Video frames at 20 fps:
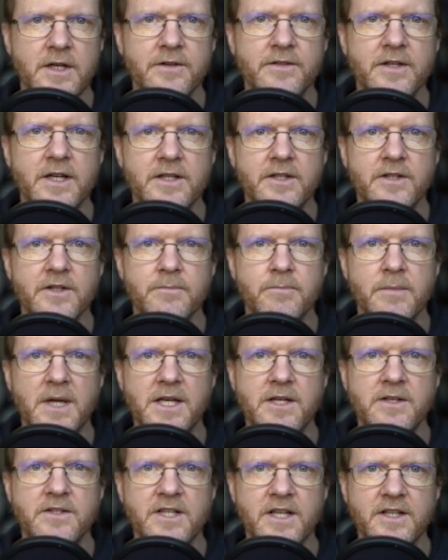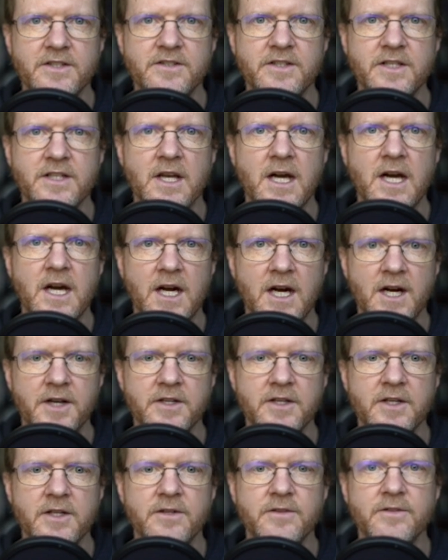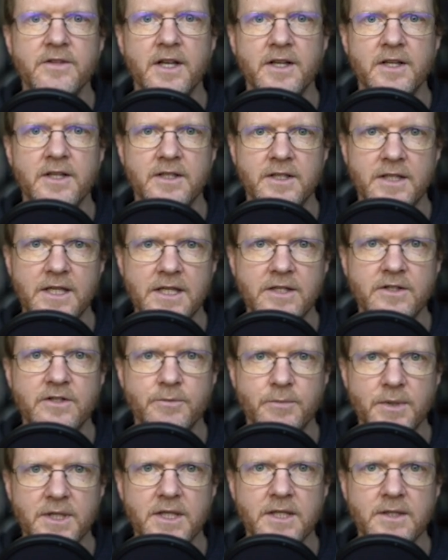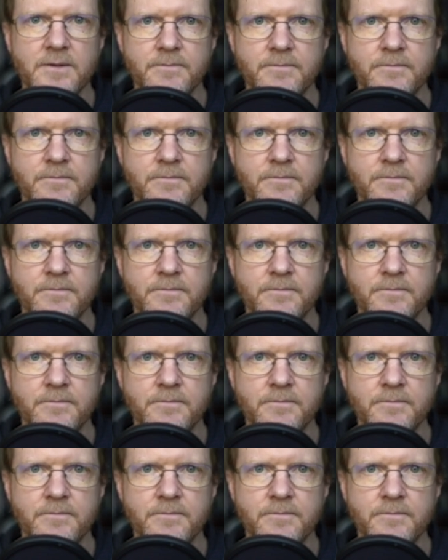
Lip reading: that can make testing harder than it need to be.